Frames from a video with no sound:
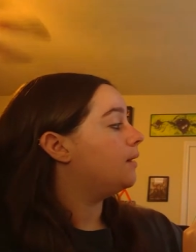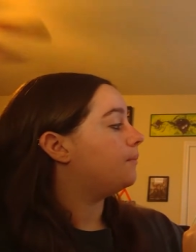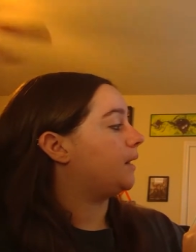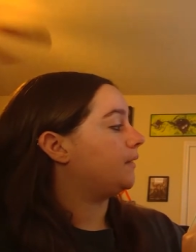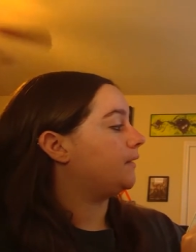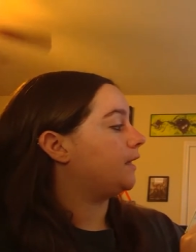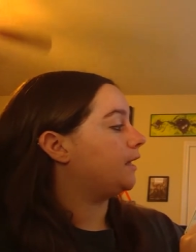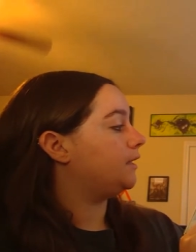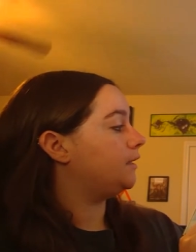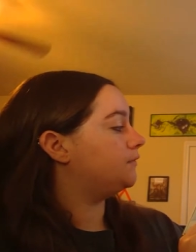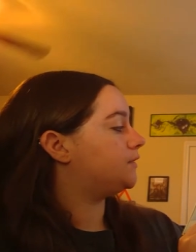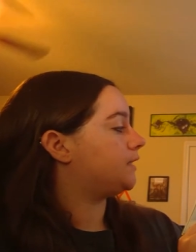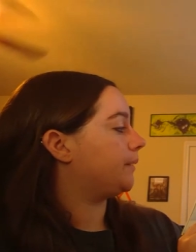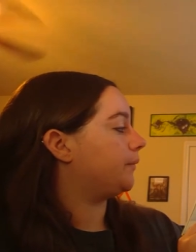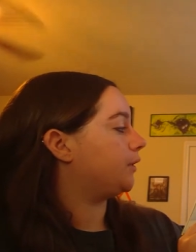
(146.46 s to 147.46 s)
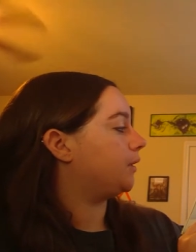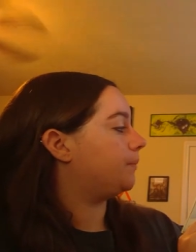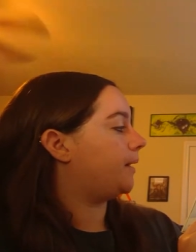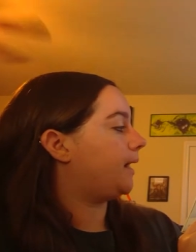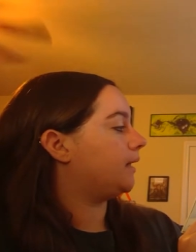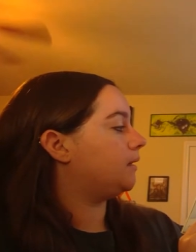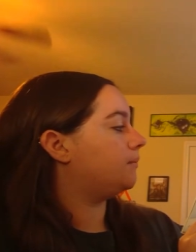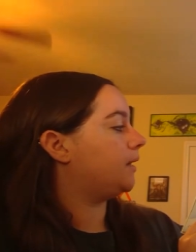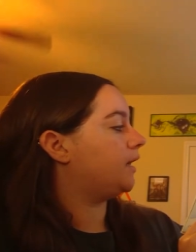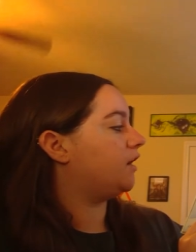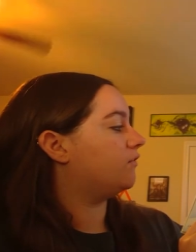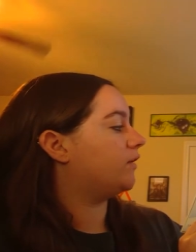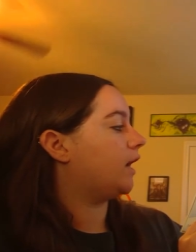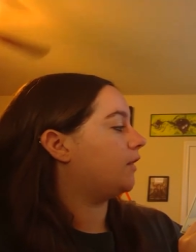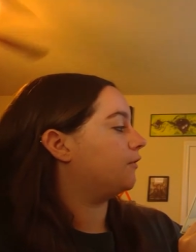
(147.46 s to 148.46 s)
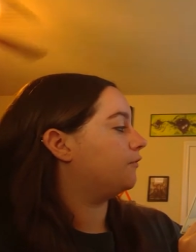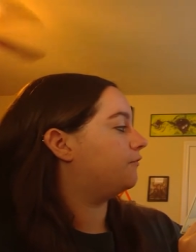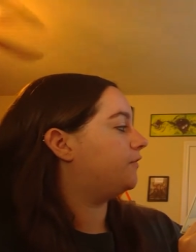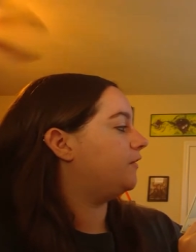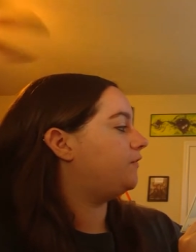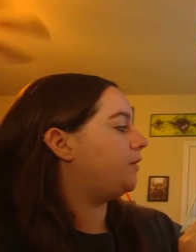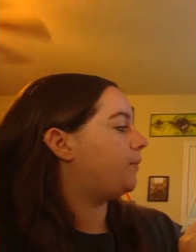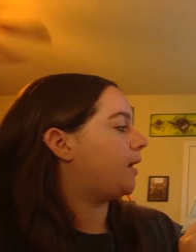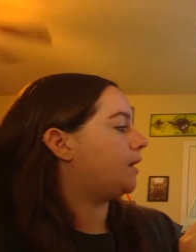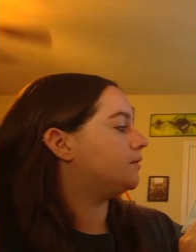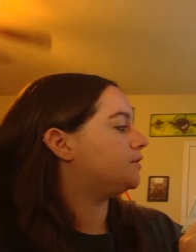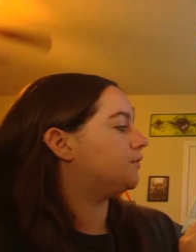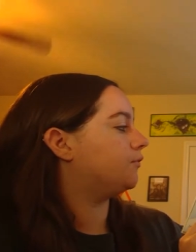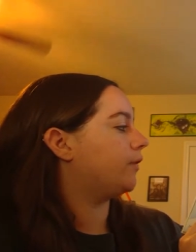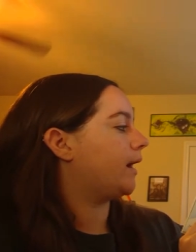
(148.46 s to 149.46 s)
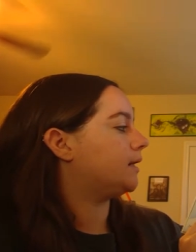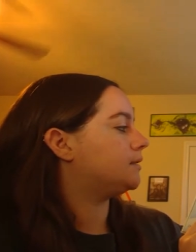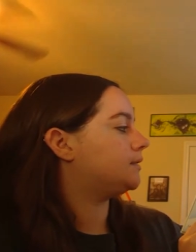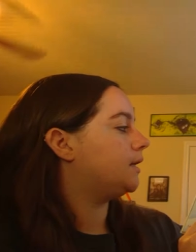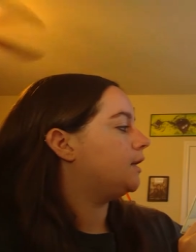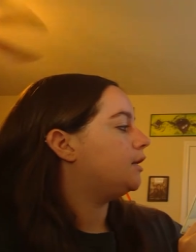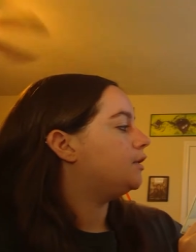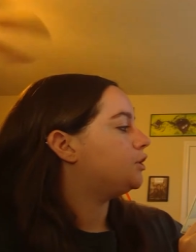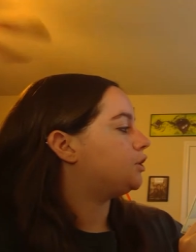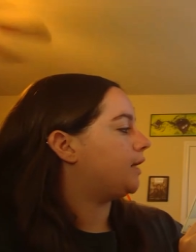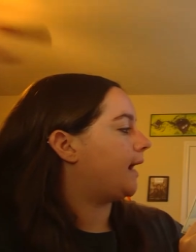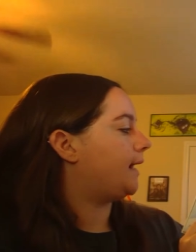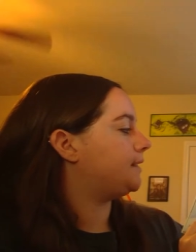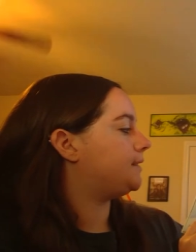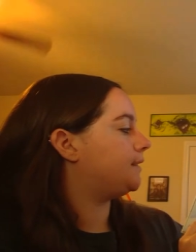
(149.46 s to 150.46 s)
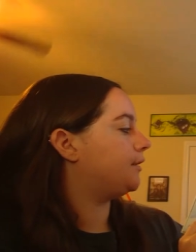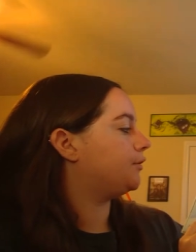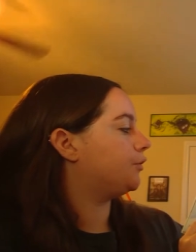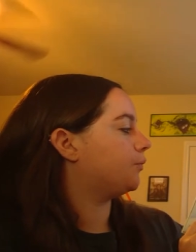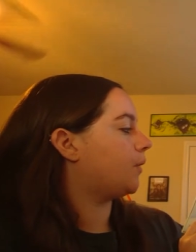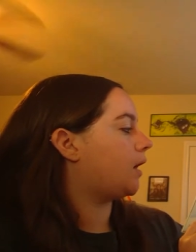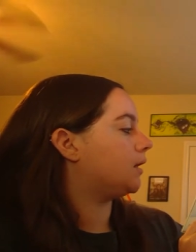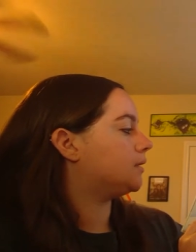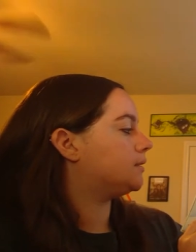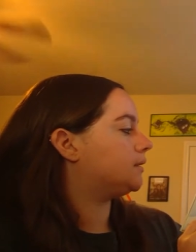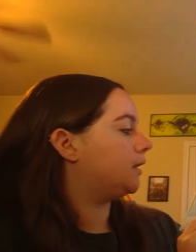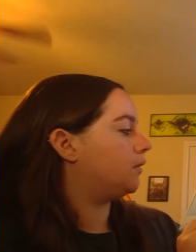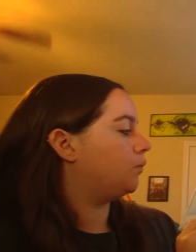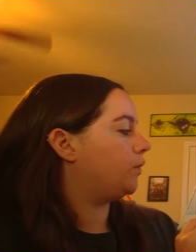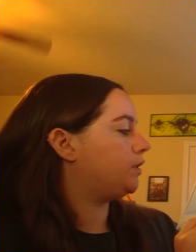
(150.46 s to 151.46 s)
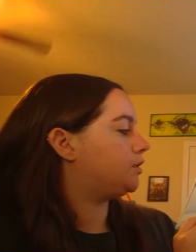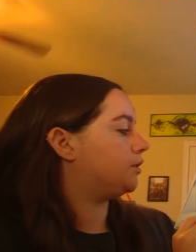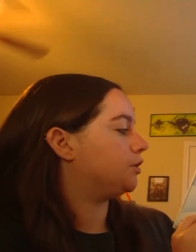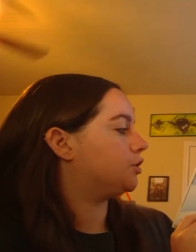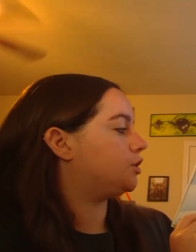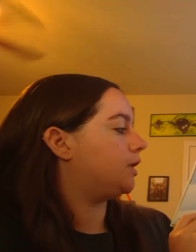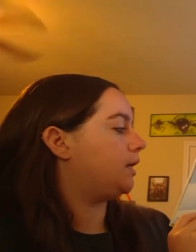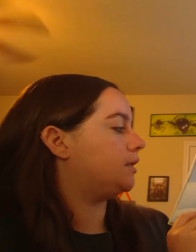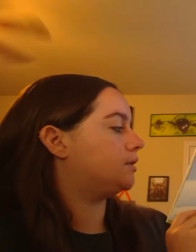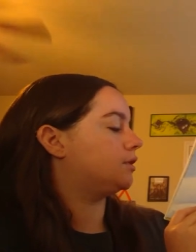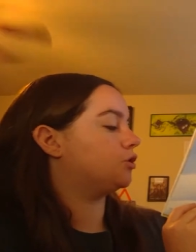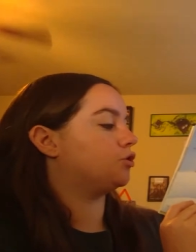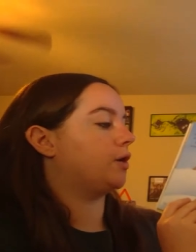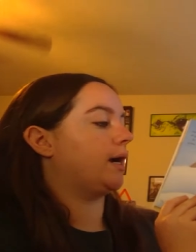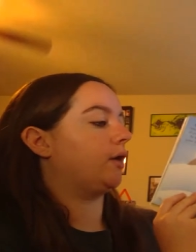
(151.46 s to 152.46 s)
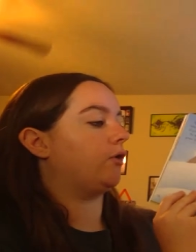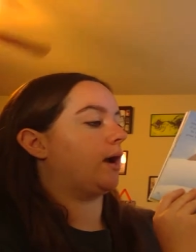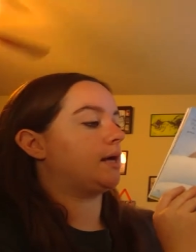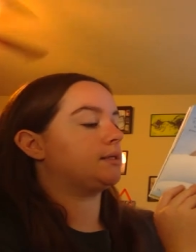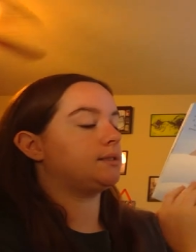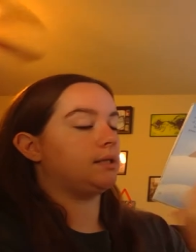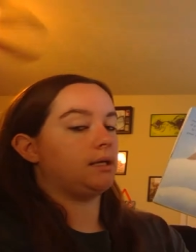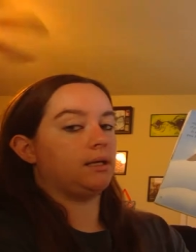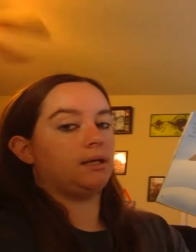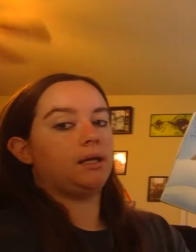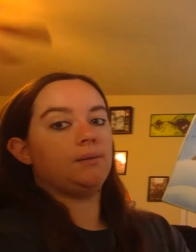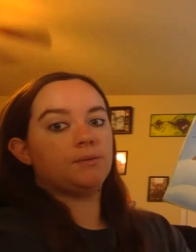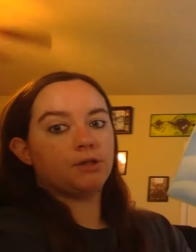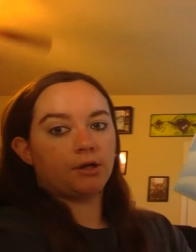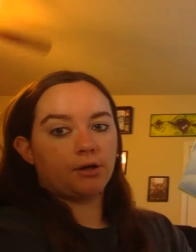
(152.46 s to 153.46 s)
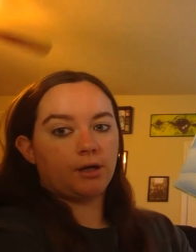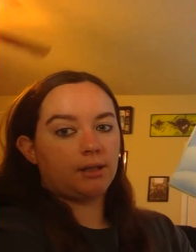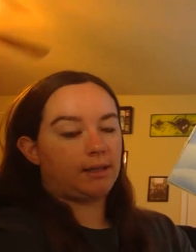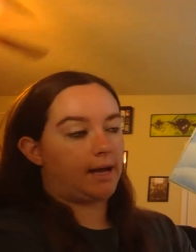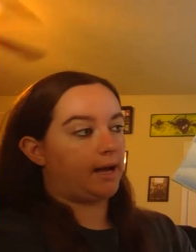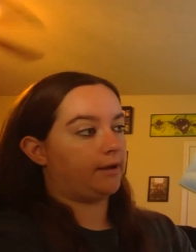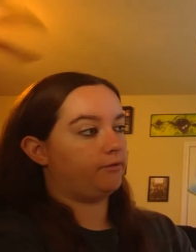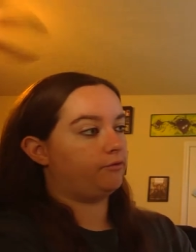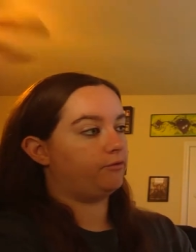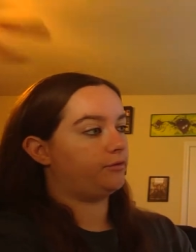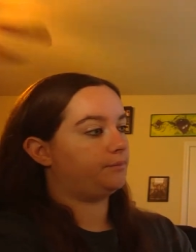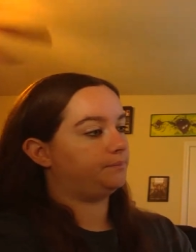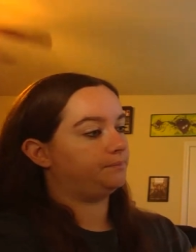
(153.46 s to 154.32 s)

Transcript: By the end of summer, a pika may have gathered 50 pounds of grass. She hides it under rocks. In winter, she eats the dry grass. It keeps her alive.